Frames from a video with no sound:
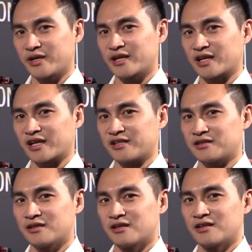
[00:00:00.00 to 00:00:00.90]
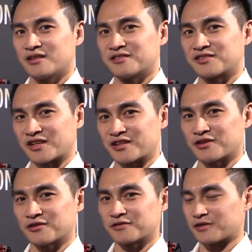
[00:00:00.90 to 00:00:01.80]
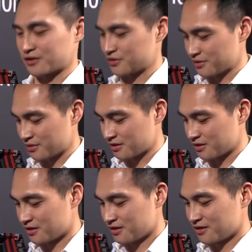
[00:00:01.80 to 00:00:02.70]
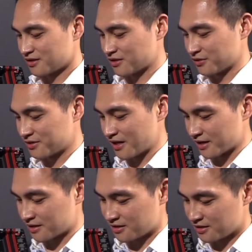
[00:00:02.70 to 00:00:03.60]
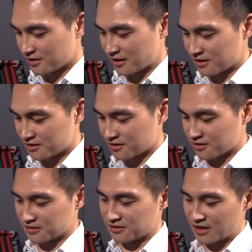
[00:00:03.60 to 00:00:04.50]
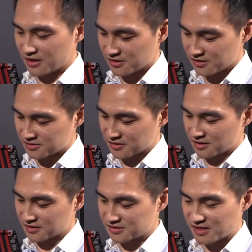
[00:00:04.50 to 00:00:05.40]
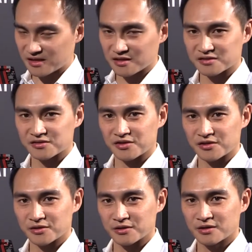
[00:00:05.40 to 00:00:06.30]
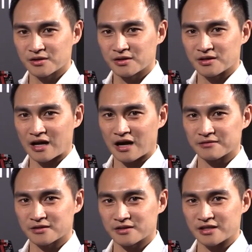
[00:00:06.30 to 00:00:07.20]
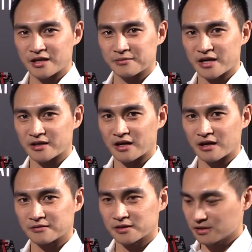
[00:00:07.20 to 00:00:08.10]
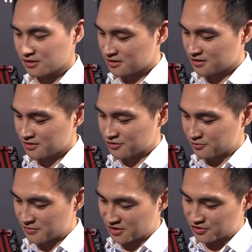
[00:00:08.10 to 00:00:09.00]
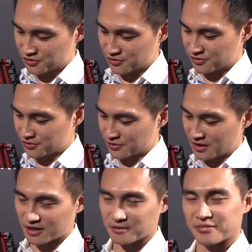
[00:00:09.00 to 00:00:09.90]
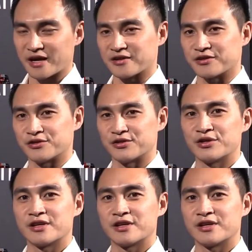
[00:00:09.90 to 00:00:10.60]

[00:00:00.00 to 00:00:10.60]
clean signal from your codec. And uh, there is a standard steel cover, EMI cover, to make sure you got a better